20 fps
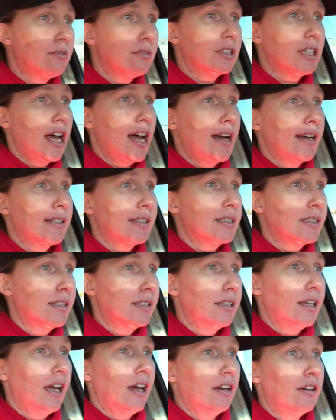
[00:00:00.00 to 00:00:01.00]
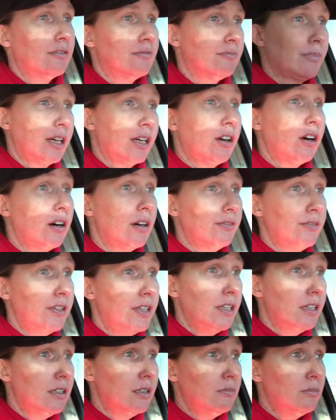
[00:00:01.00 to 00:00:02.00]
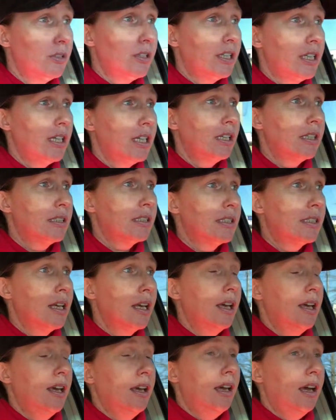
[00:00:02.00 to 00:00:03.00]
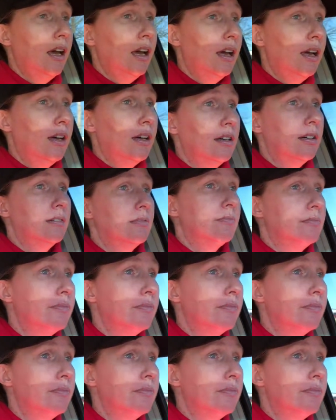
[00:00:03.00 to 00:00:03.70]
relax and have my coffee in the mornings. And